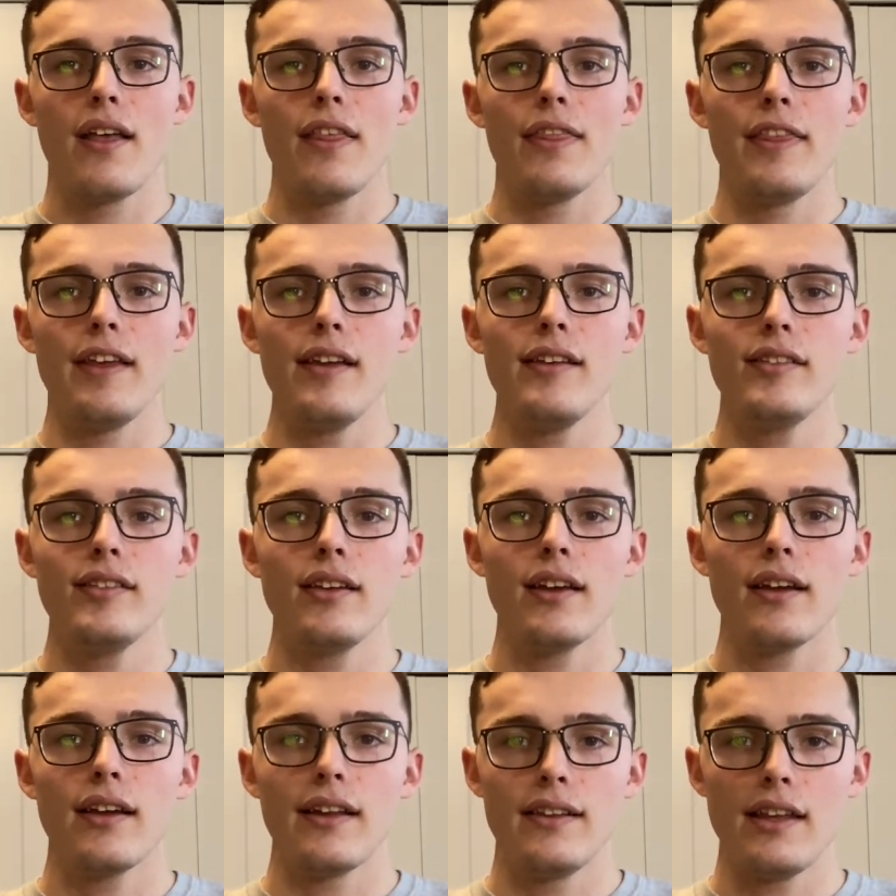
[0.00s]
These
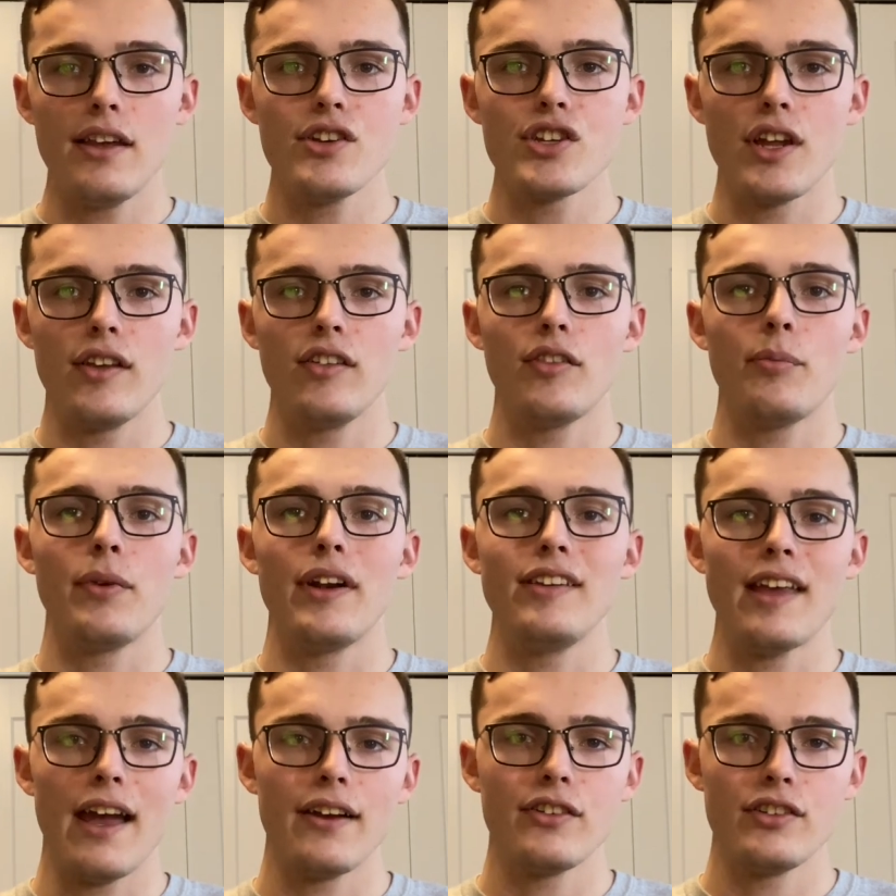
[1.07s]
conditions
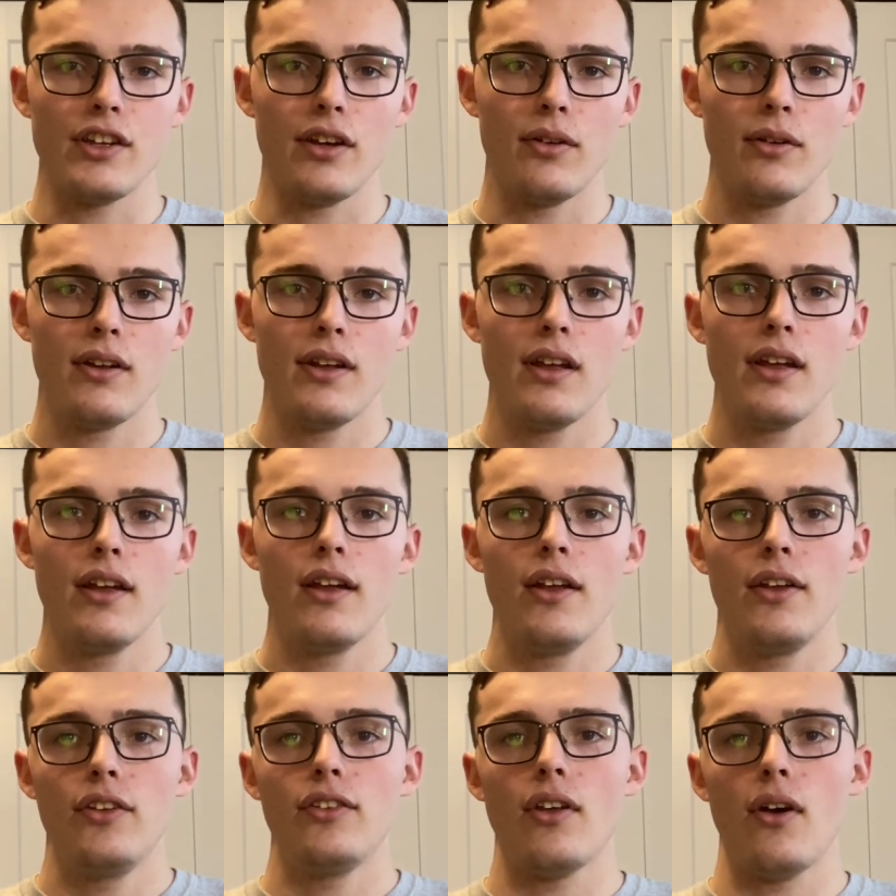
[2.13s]
protect you.
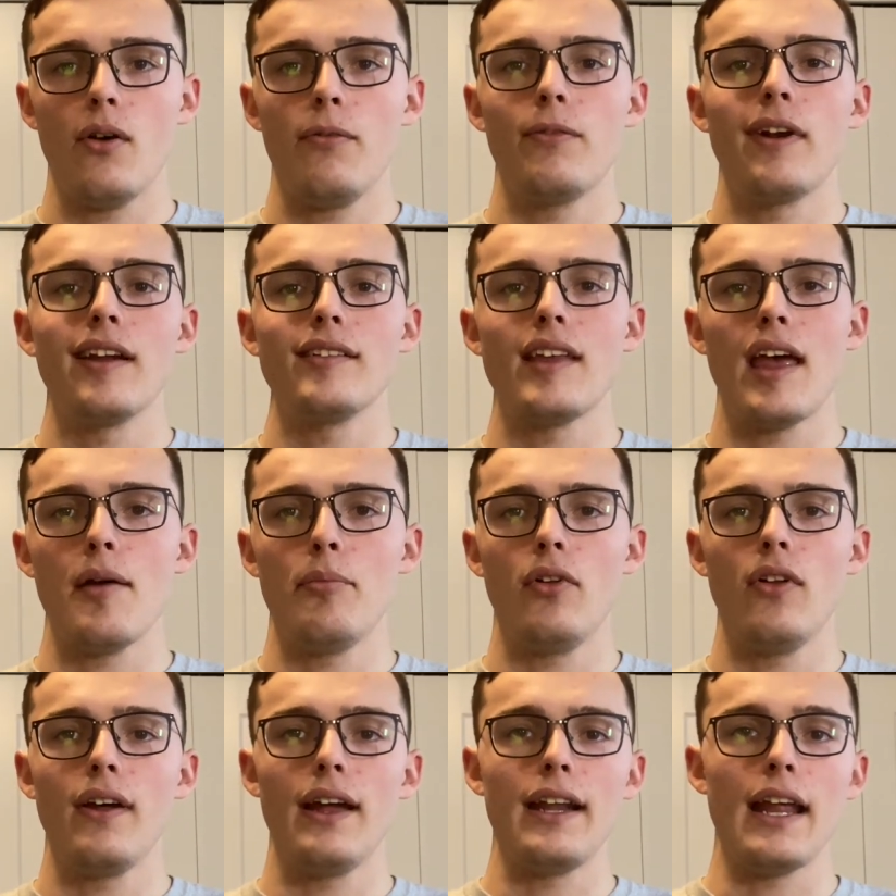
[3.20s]
So for
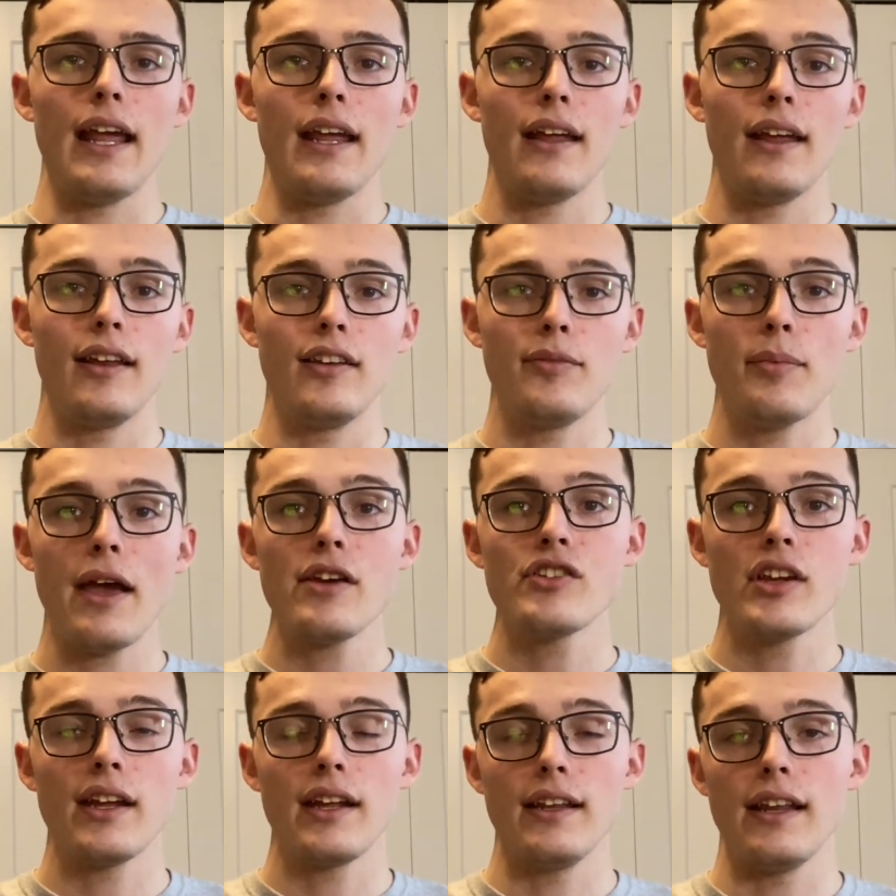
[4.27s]
example, in an
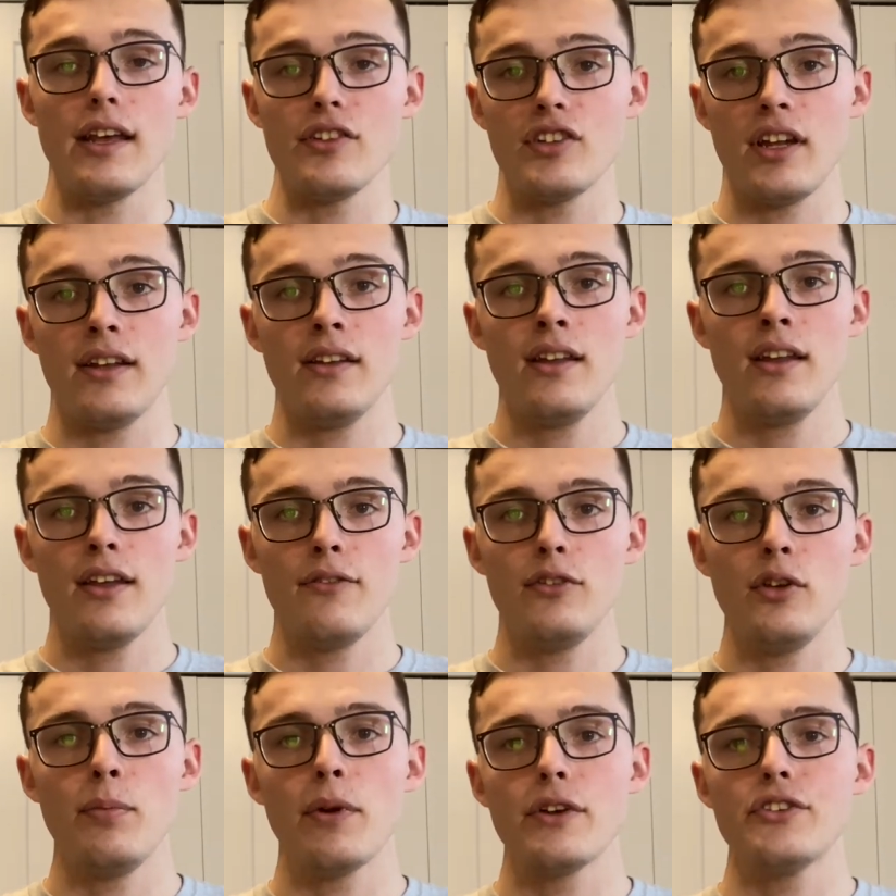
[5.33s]
inspection condition, if
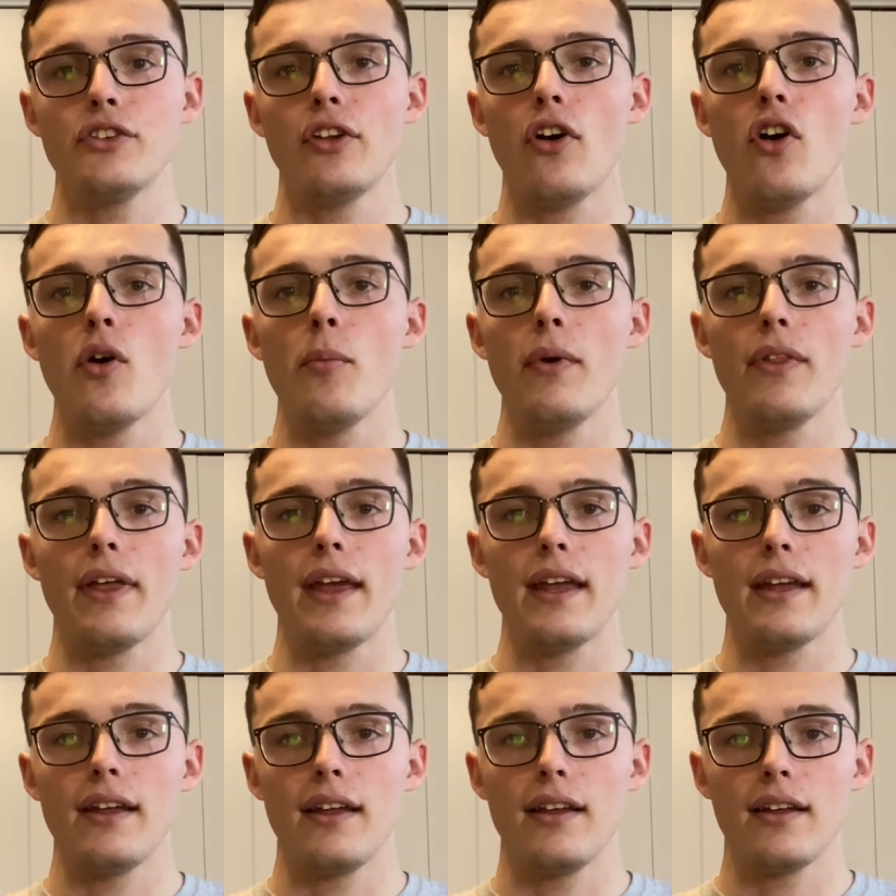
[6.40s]
you purchase a home with
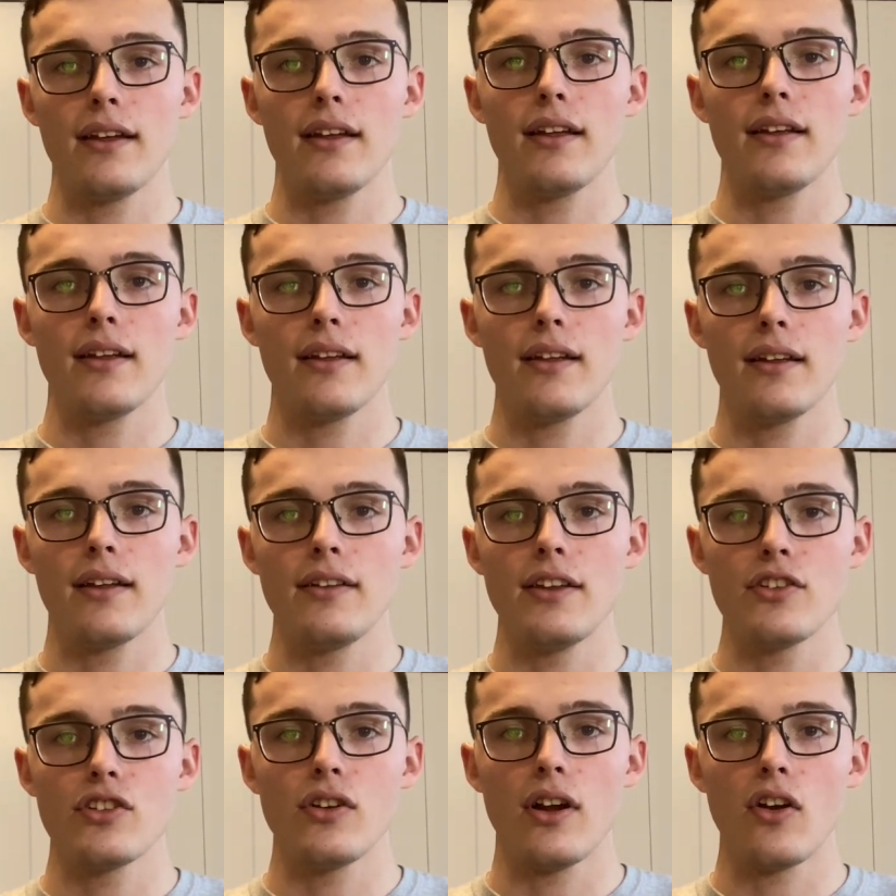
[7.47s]
a
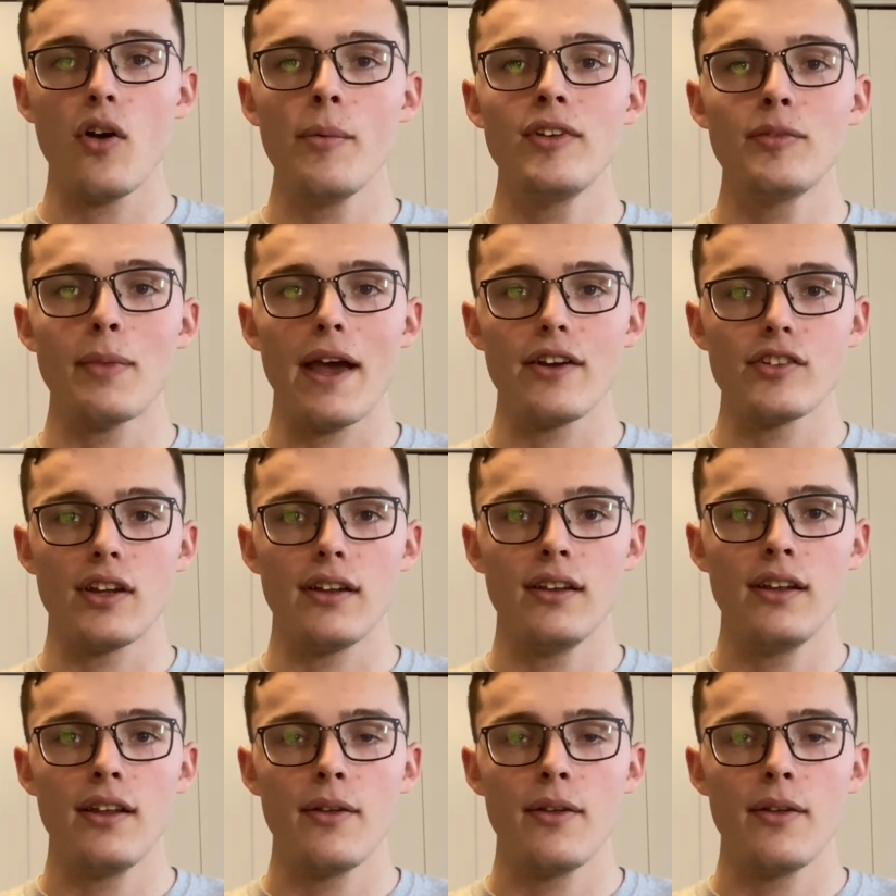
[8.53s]
condition on home inspection,